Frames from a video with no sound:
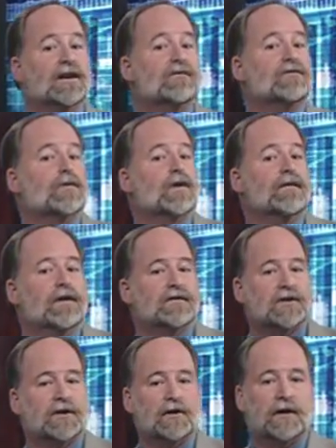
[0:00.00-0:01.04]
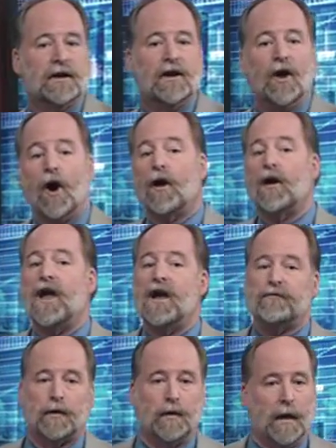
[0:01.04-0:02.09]
of derivative security, are
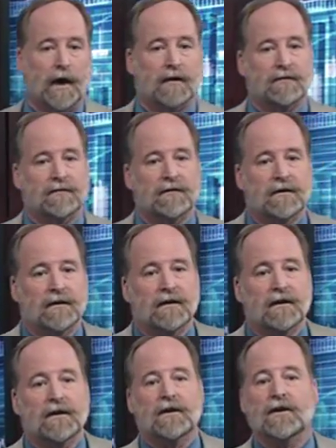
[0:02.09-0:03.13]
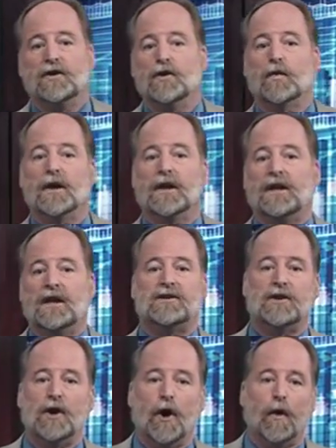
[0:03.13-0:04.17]
everywhere. You really need
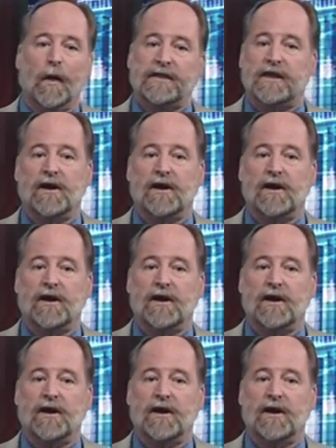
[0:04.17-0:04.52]
to know what they